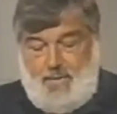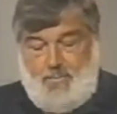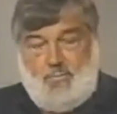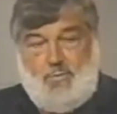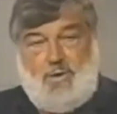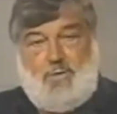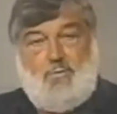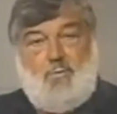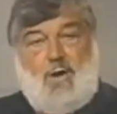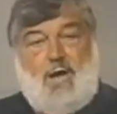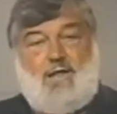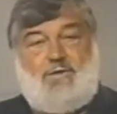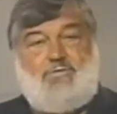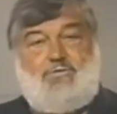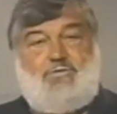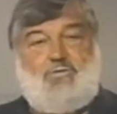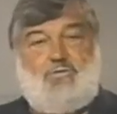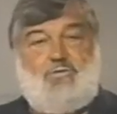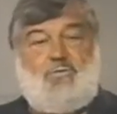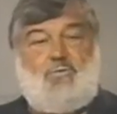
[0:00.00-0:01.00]
We want
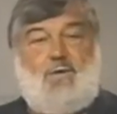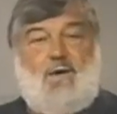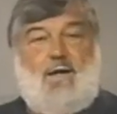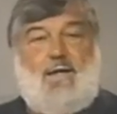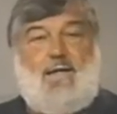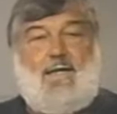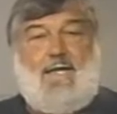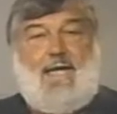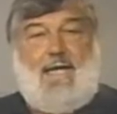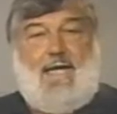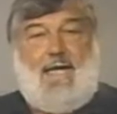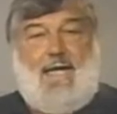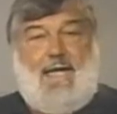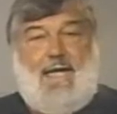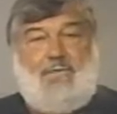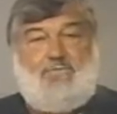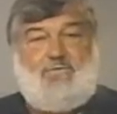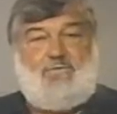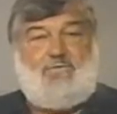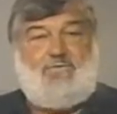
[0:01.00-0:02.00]
to
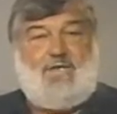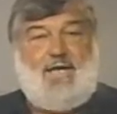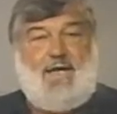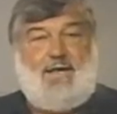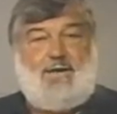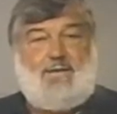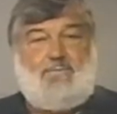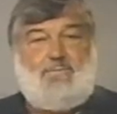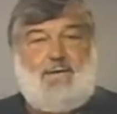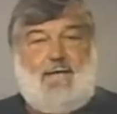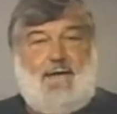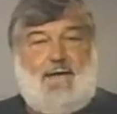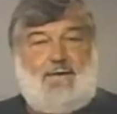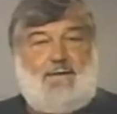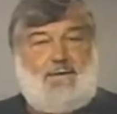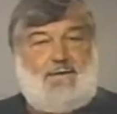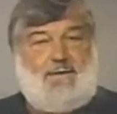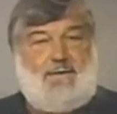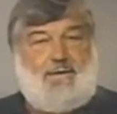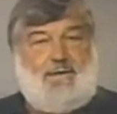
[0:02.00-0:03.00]
have, as item 8
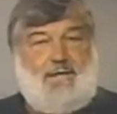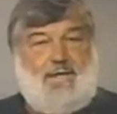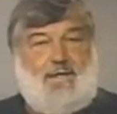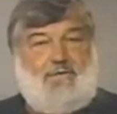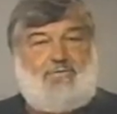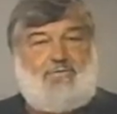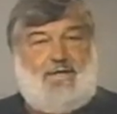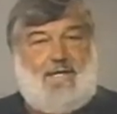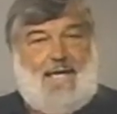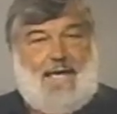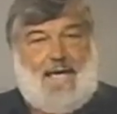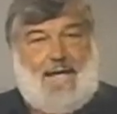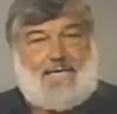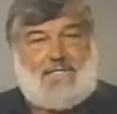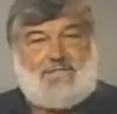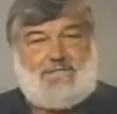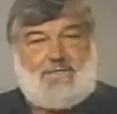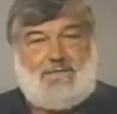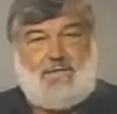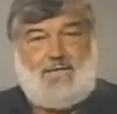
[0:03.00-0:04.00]
indicates,
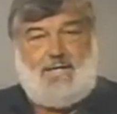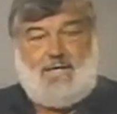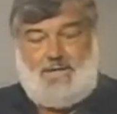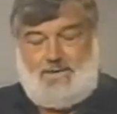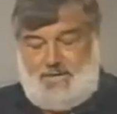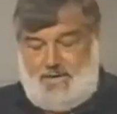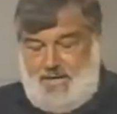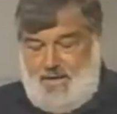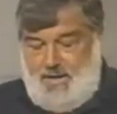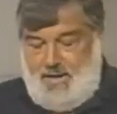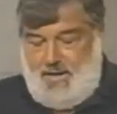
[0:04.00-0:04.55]
excellent